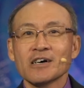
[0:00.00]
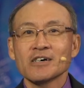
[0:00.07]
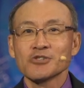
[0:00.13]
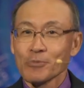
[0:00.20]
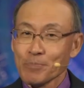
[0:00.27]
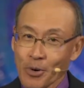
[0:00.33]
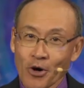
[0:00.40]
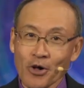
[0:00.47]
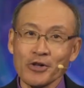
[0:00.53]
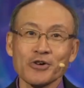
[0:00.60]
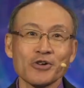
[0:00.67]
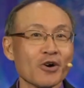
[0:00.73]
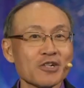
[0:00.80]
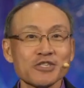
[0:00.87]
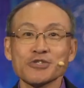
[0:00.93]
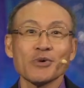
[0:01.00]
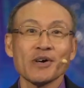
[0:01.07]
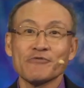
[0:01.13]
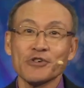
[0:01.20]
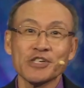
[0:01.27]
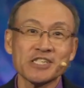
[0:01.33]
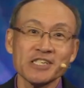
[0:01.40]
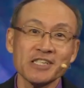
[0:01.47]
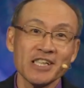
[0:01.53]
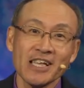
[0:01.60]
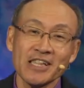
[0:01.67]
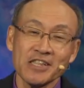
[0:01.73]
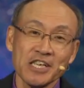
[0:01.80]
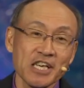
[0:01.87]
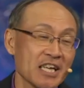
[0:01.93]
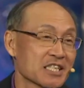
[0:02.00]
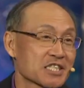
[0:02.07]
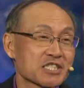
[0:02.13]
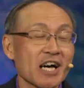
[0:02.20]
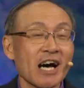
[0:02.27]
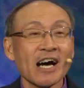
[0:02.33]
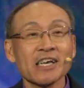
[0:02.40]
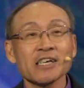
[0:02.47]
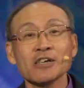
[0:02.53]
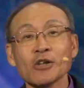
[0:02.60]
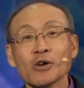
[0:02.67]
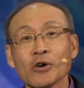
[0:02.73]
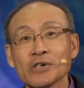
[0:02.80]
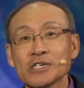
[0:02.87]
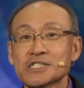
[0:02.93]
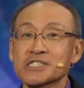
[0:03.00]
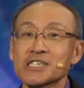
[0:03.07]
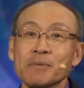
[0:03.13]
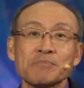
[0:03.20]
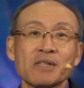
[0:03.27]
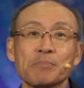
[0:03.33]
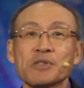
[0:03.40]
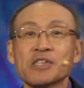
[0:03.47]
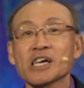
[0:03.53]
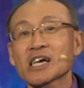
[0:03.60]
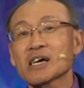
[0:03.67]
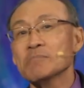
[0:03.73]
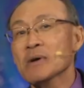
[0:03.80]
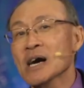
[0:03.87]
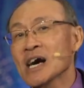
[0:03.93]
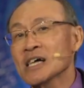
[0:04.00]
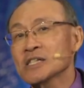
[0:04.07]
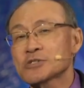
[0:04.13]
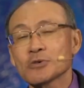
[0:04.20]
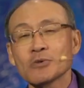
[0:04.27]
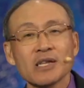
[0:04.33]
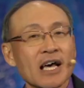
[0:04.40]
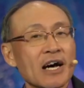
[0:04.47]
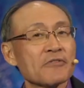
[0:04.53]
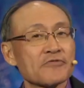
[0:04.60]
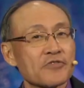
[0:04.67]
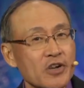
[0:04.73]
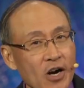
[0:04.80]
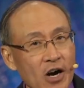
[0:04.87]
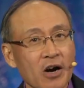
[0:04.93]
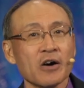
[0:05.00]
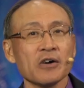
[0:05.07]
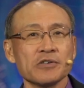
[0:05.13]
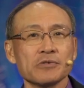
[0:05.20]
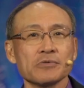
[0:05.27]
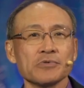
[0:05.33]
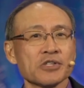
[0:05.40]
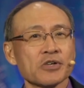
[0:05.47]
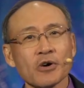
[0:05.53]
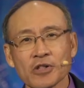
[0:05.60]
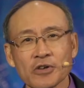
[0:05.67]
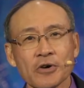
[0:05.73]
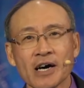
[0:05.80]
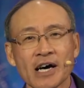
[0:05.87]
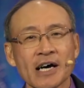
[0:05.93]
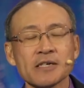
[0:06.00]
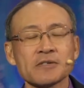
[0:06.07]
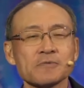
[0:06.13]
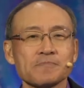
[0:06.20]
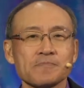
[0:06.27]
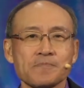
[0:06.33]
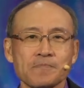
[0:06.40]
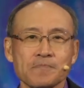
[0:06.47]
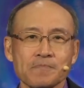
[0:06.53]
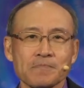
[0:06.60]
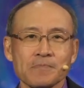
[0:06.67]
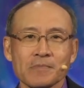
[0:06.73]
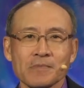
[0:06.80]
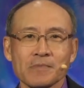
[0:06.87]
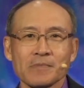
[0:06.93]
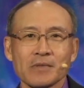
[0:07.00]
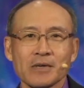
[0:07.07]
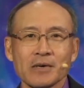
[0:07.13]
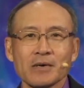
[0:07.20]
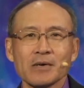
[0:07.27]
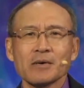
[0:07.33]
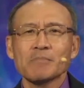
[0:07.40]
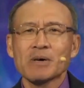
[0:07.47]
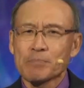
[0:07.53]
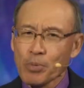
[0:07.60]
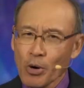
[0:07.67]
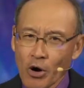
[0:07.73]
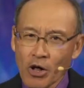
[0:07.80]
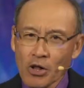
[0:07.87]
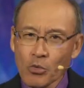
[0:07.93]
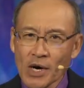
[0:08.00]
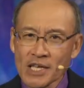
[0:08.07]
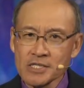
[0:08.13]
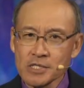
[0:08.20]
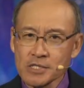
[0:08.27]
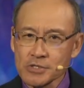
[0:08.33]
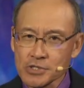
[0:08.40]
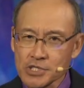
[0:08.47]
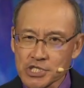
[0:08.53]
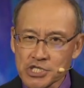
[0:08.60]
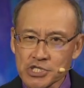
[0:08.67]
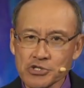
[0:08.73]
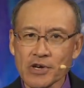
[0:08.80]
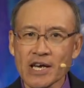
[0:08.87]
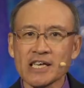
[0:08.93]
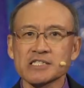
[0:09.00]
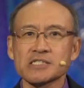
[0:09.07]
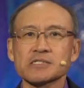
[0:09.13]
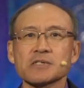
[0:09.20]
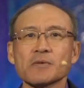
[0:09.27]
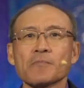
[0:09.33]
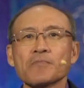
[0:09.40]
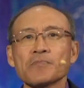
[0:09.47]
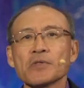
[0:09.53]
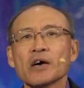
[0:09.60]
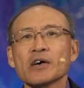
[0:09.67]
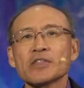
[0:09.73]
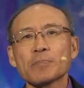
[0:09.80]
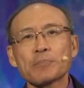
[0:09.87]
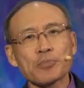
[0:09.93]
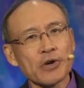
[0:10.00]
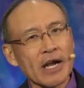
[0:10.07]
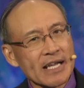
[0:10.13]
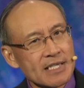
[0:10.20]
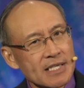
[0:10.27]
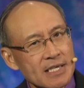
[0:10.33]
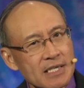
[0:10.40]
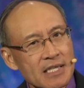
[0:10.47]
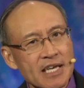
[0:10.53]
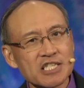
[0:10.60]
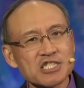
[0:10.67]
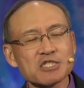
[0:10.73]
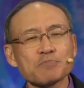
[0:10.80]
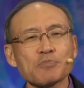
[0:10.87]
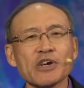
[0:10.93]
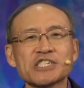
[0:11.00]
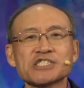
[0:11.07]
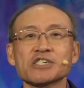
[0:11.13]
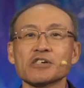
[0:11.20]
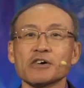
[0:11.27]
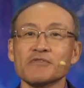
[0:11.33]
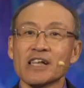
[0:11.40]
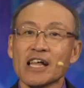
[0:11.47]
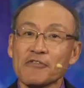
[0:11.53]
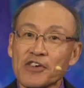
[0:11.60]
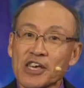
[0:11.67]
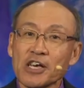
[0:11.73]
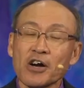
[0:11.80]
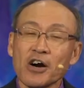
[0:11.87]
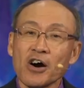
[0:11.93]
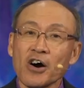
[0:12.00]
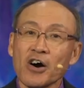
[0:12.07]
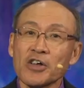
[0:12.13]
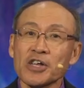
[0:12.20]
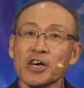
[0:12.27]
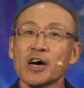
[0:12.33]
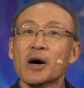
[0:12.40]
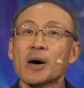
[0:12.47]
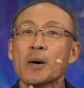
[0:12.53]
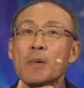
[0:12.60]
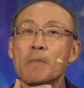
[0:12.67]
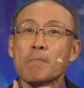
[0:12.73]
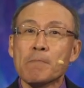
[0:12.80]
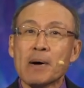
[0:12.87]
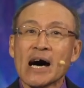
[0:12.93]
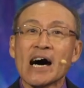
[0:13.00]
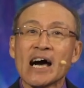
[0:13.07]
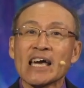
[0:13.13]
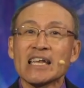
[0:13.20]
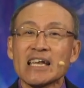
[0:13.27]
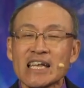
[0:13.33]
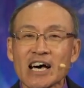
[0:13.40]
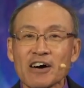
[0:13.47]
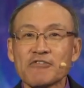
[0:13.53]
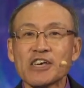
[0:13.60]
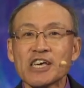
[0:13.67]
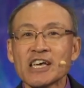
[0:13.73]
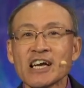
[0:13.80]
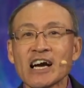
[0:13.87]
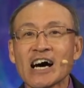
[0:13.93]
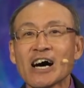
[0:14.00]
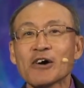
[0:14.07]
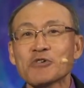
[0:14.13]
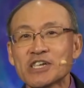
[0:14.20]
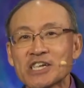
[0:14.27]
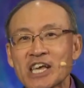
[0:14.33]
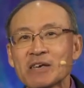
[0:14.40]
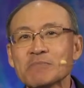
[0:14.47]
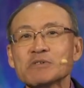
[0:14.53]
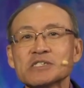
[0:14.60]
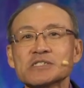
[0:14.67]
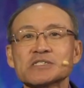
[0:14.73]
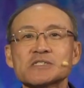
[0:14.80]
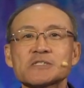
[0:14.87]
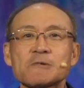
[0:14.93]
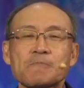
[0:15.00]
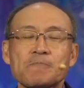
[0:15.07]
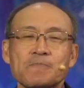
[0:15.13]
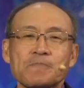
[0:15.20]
So Paul could also have written that the entire law is summed up in the command to love God with all your heart. But Paul wanted to stress the practical expression of loving God by loving our neighbors.